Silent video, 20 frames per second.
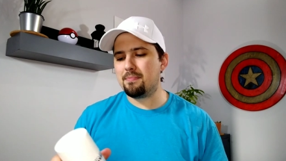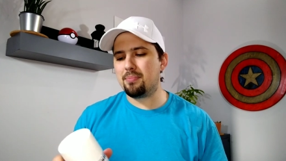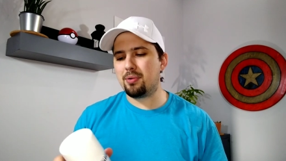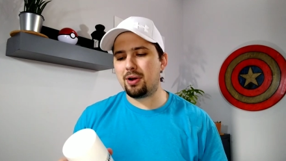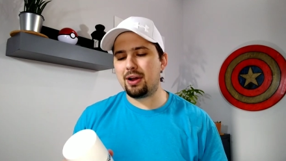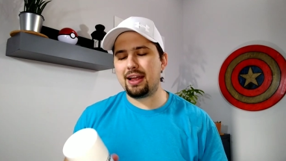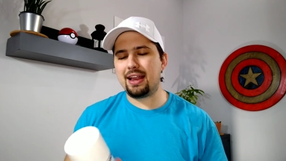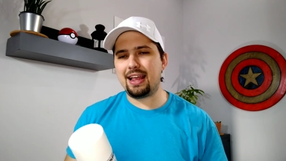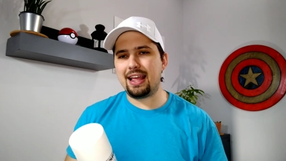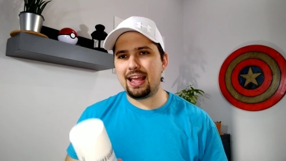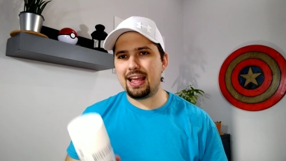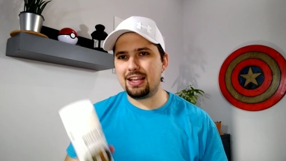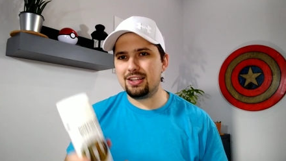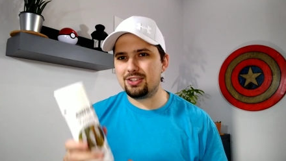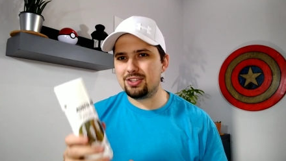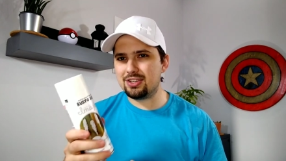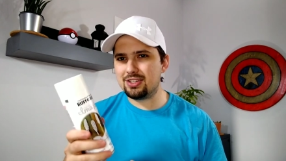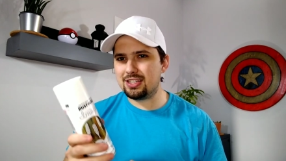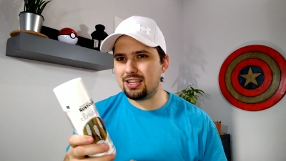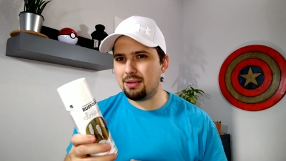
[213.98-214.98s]
but it
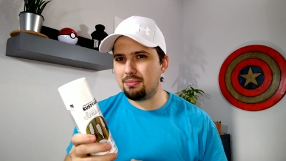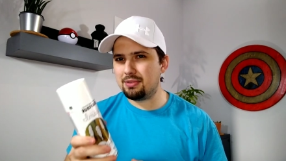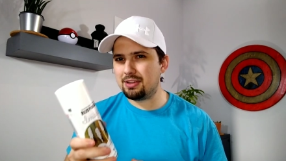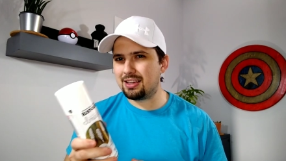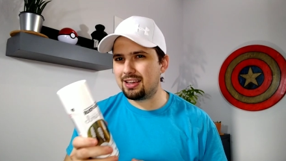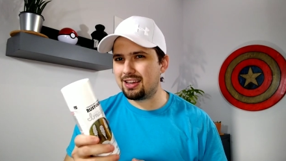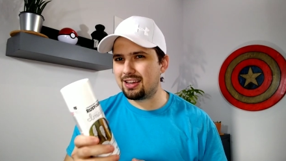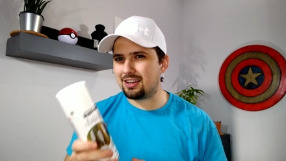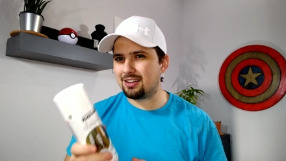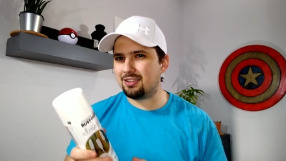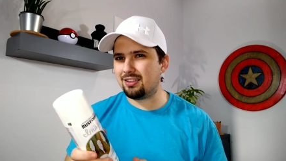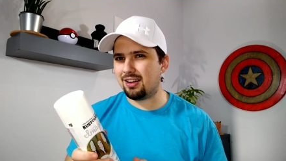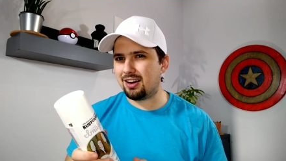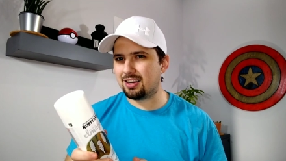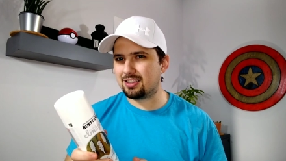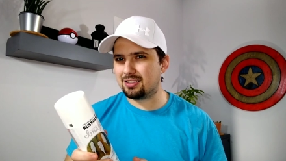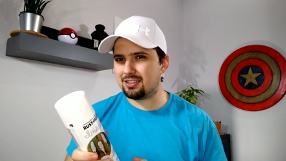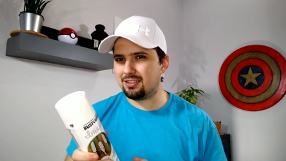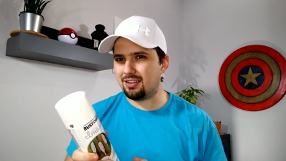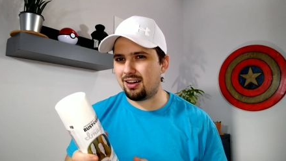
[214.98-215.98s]
just seemed to get
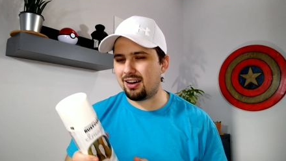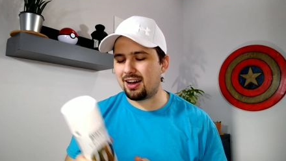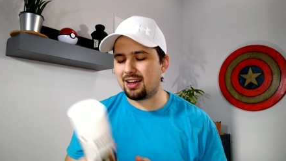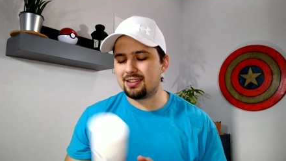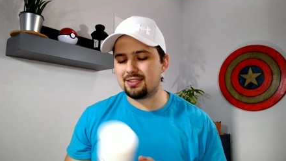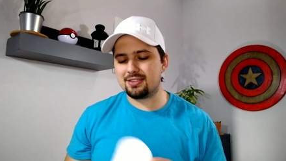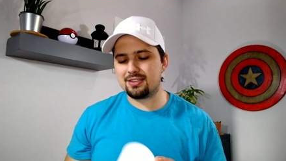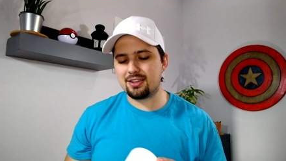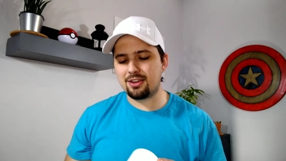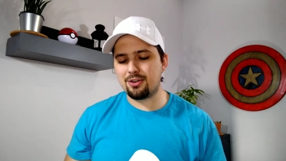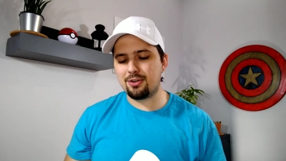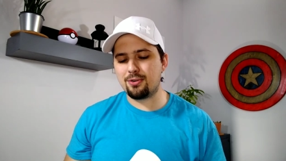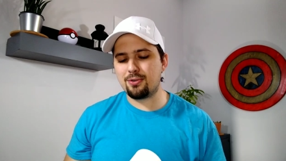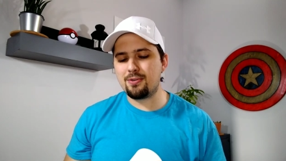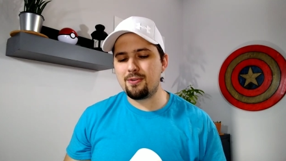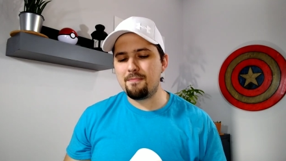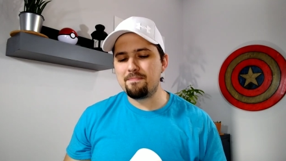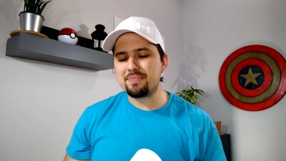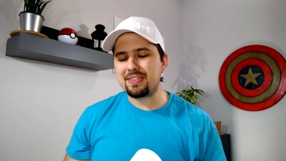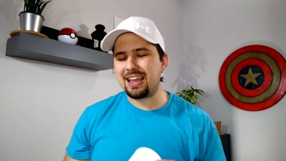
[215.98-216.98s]
clogged a lot,
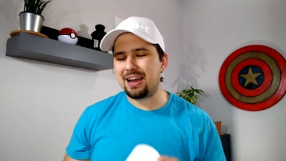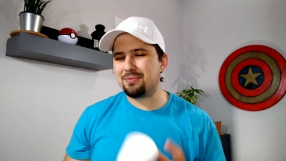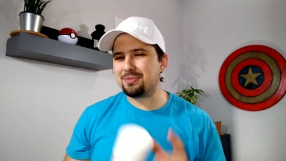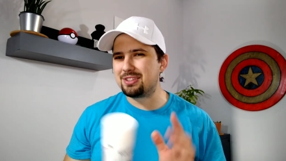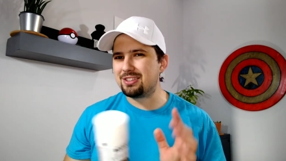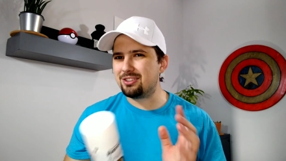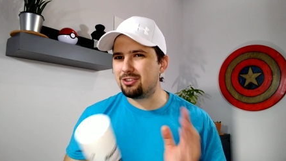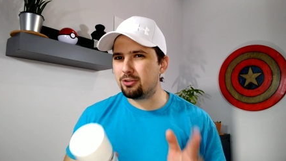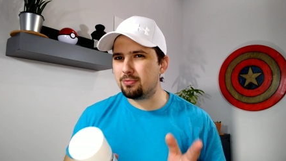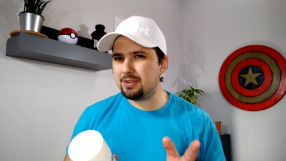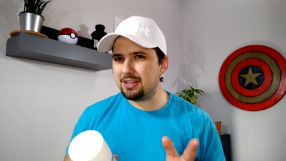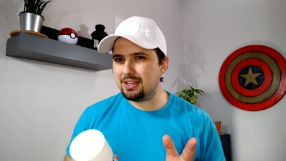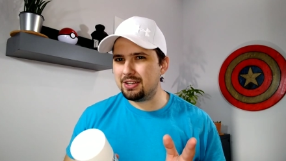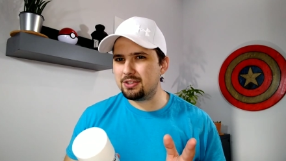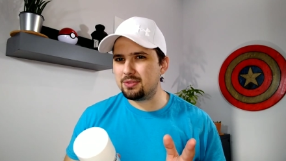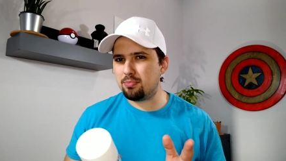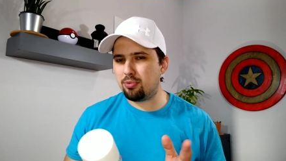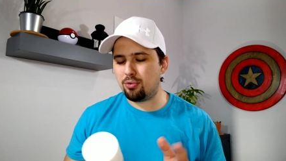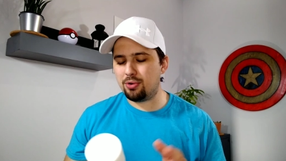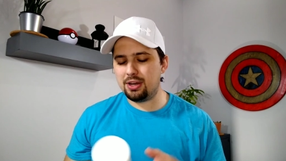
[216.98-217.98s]
so I was a little bit
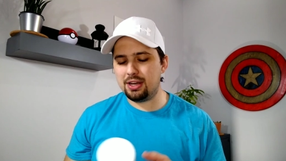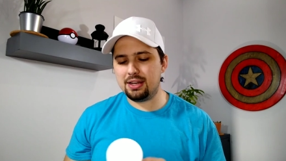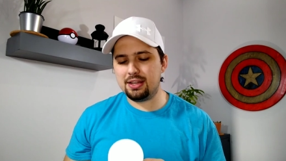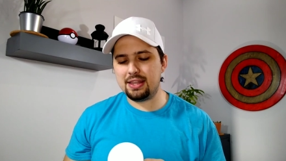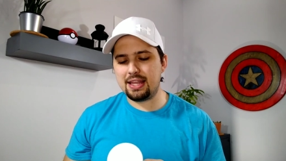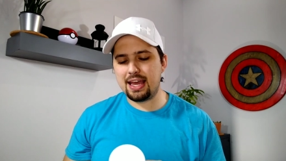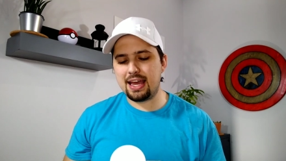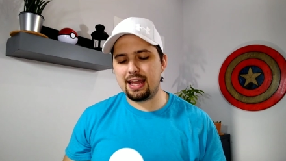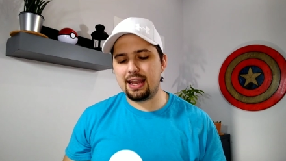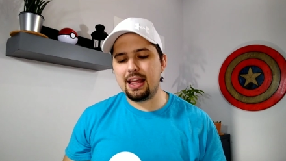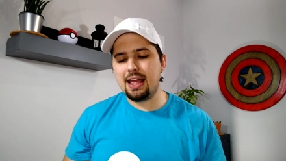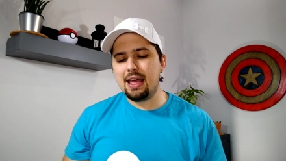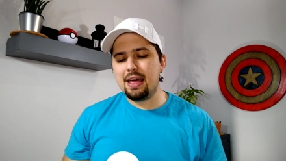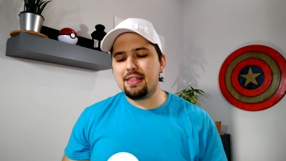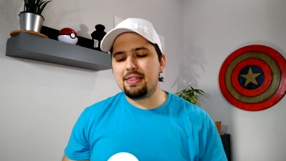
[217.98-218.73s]
disappointed in that.